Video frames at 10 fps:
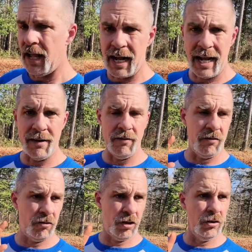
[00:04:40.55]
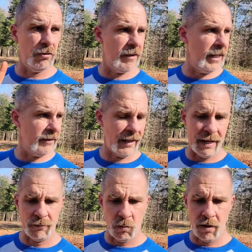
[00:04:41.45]
I got two things I
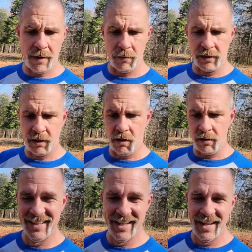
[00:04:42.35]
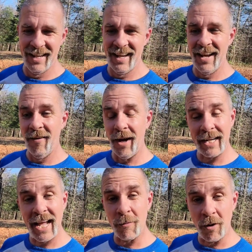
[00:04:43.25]
have to worry about with the garden. Well, I
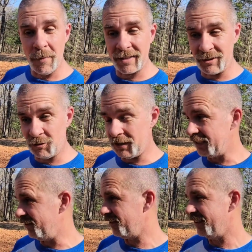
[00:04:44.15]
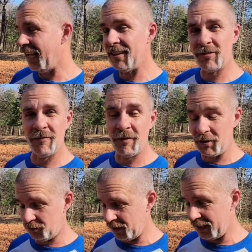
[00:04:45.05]
got to worry about the chickens. That's the
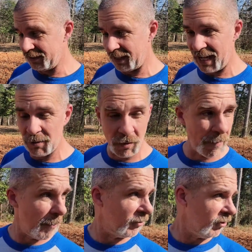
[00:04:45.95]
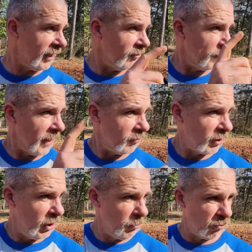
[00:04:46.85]
first thing is I got to worry about my chickens because the
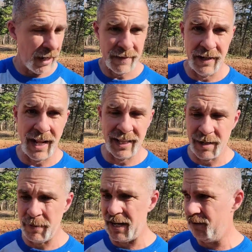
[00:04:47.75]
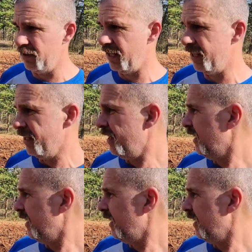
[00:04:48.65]
coop's right there and I let them out every day.